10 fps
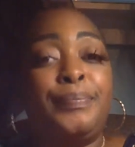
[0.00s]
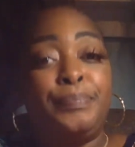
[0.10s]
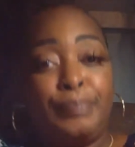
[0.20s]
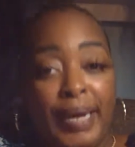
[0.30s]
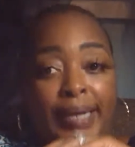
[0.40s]

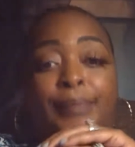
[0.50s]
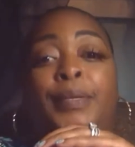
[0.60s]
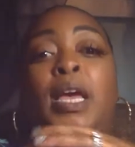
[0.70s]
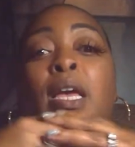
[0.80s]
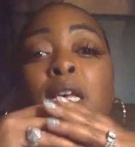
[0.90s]
But
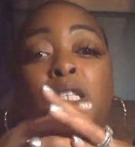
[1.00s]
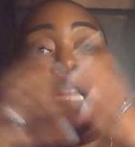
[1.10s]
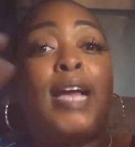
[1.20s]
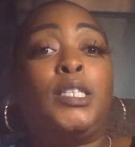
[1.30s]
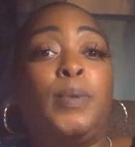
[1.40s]
so
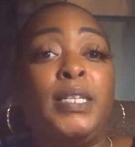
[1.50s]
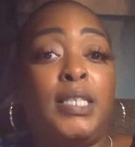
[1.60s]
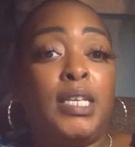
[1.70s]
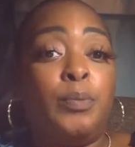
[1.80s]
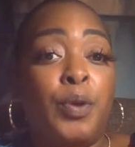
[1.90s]
that's Sweet
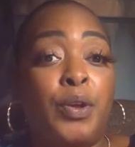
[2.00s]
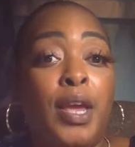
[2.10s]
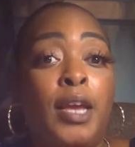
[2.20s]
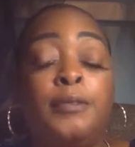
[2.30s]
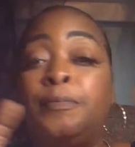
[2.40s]
Tea's
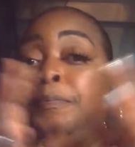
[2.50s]
Beauty.